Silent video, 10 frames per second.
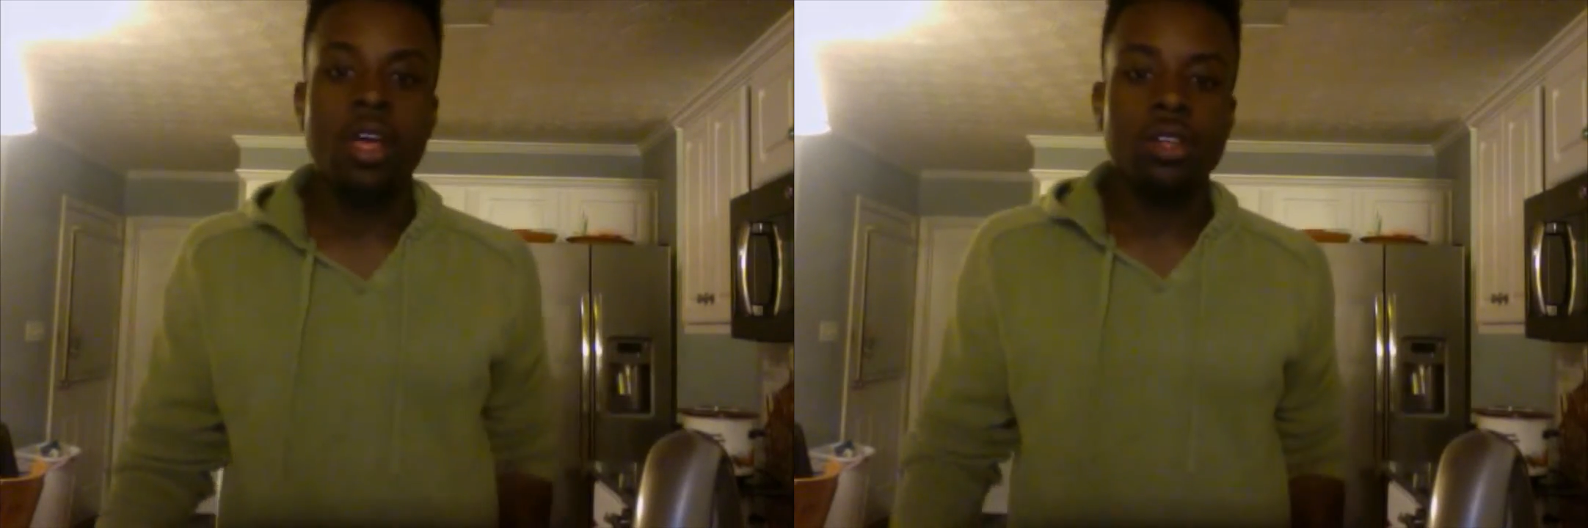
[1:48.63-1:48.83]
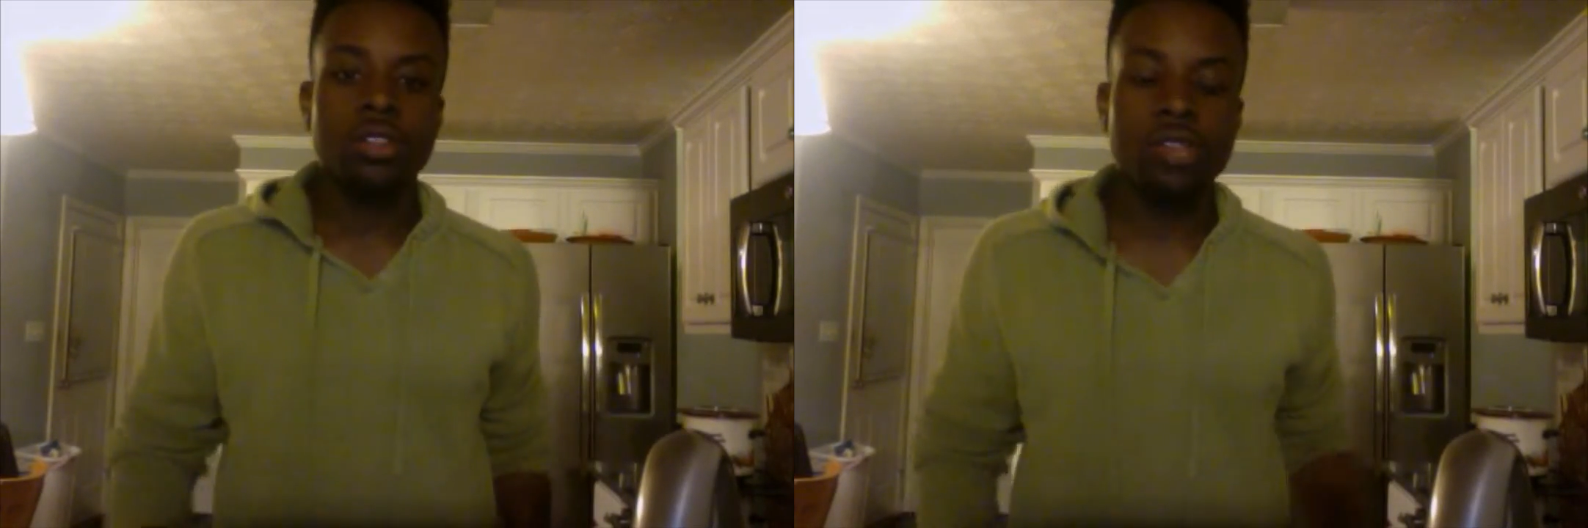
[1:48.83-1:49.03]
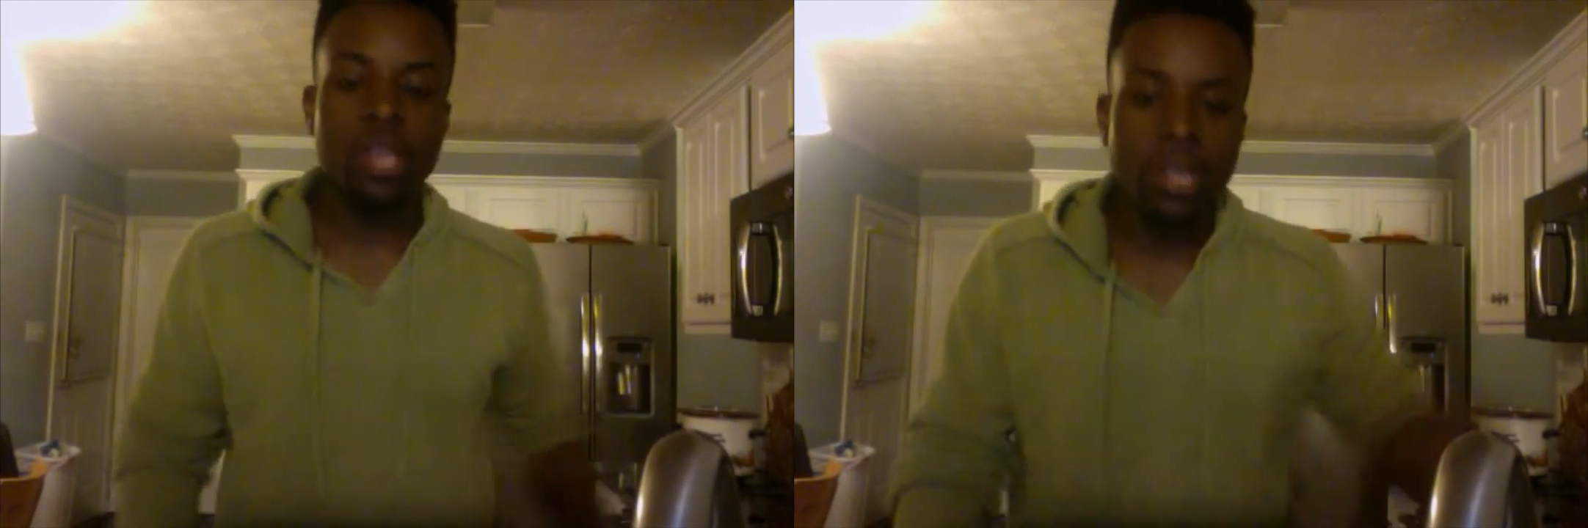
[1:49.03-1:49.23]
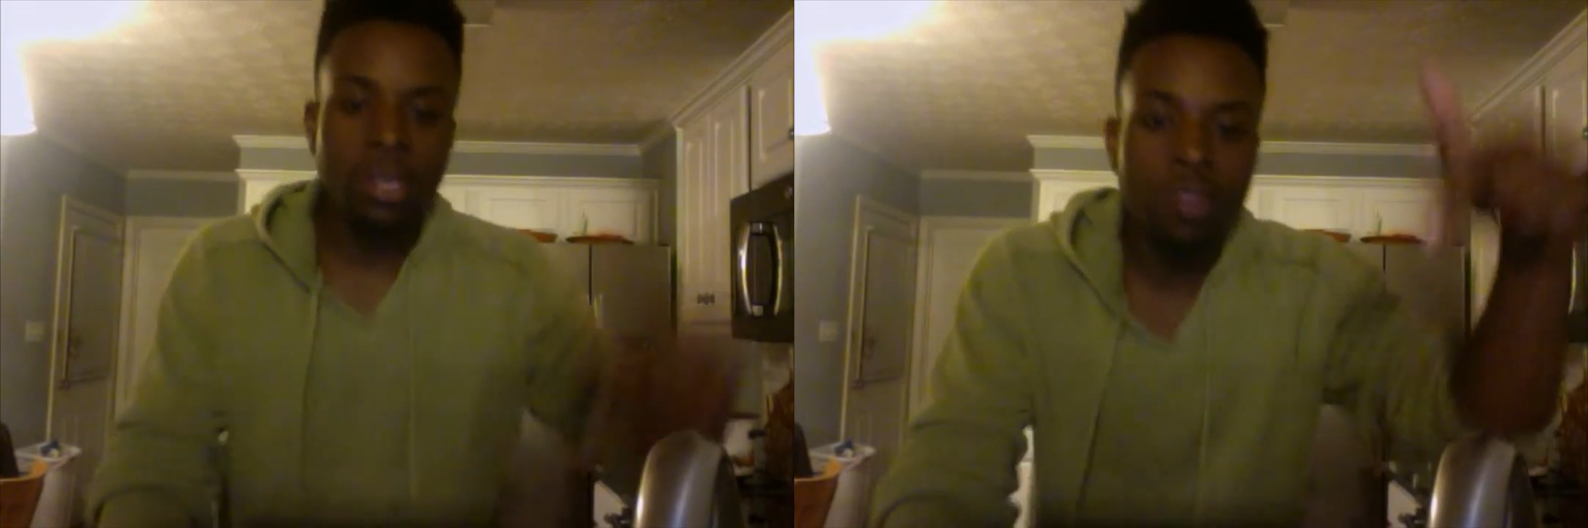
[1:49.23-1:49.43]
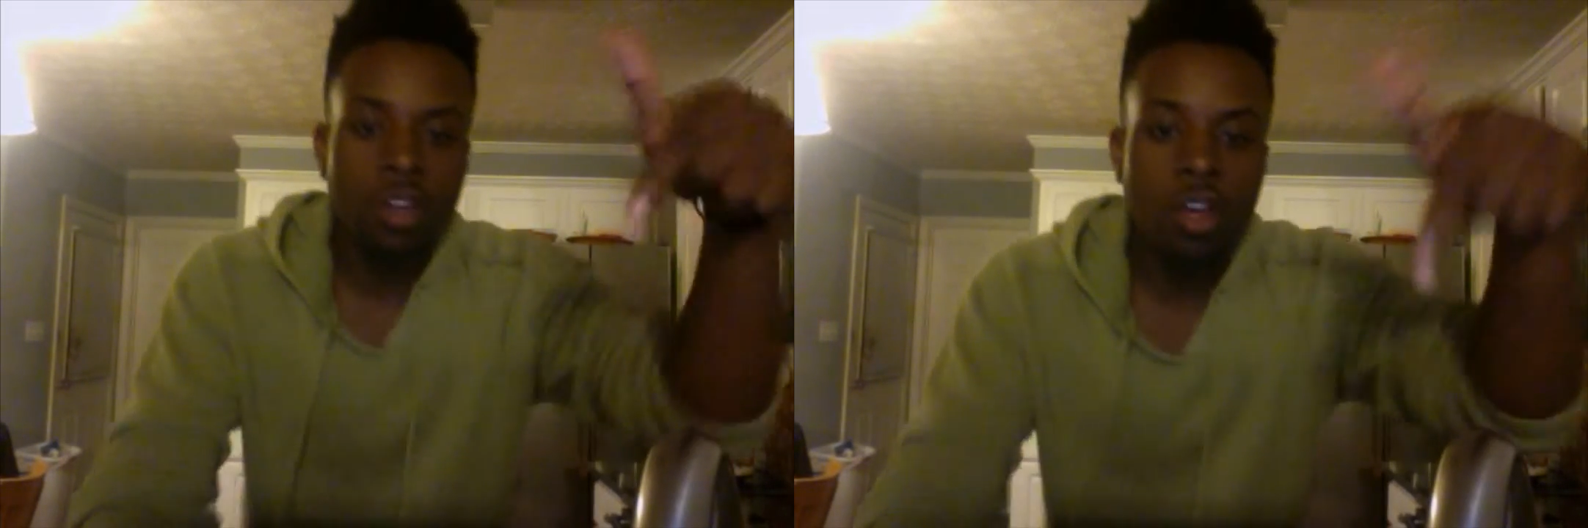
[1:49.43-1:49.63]
So yeah, leave
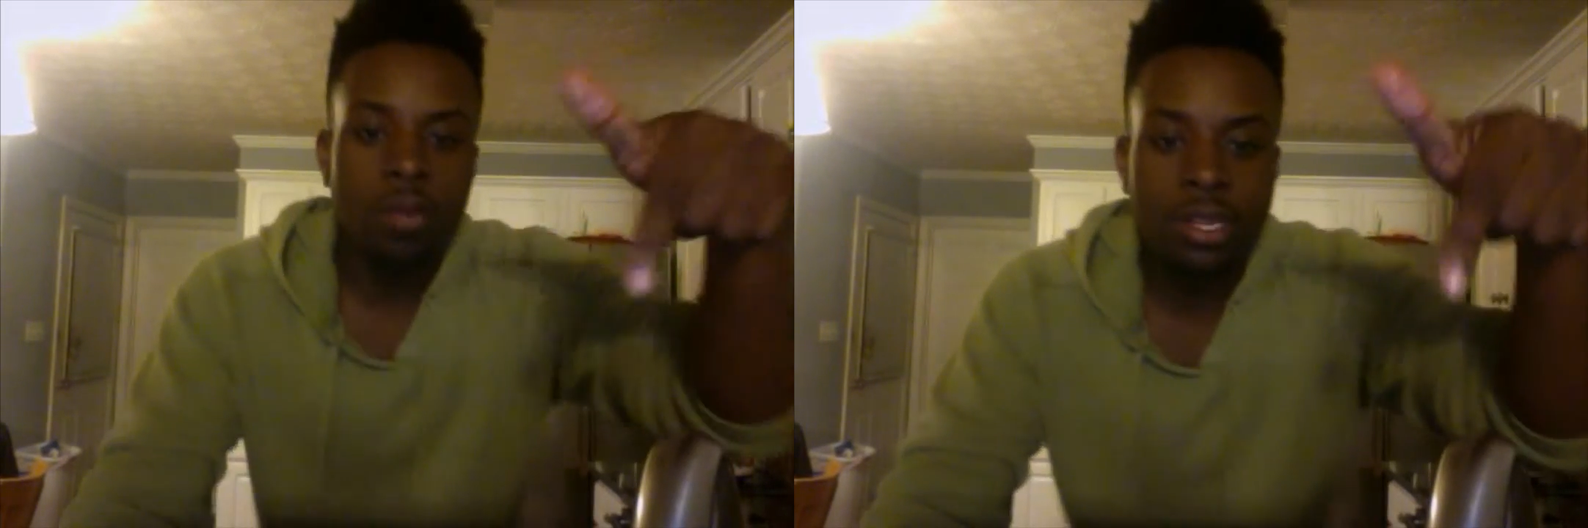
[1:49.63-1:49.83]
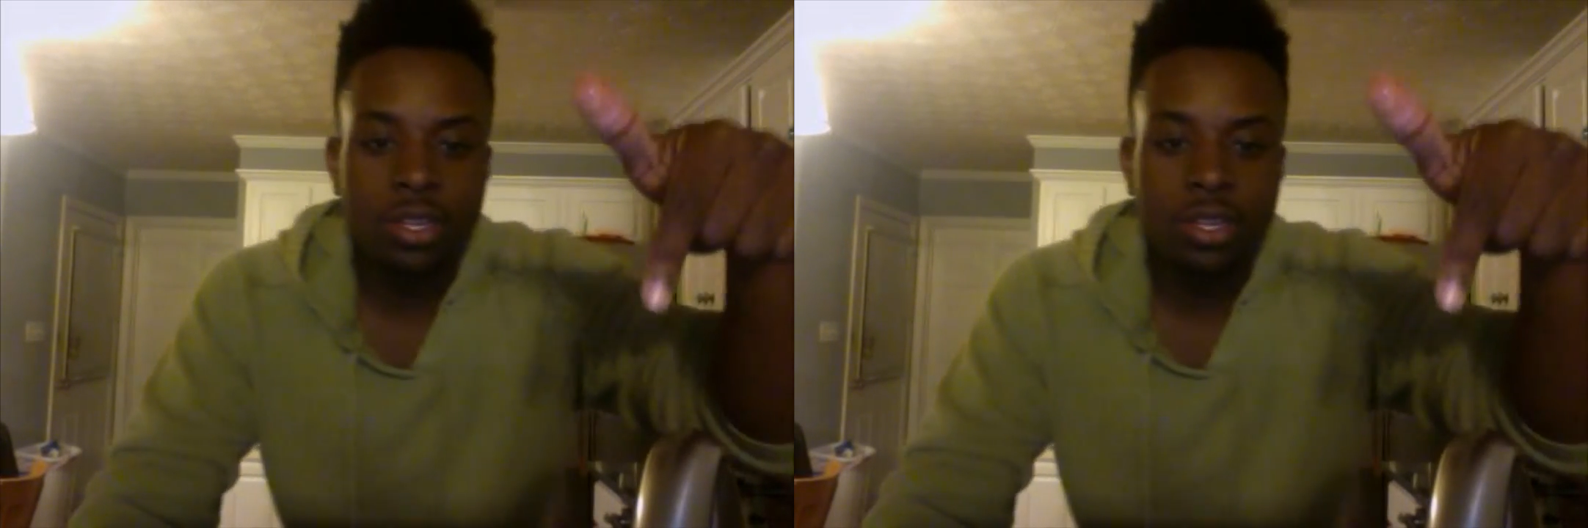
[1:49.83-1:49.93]
a comment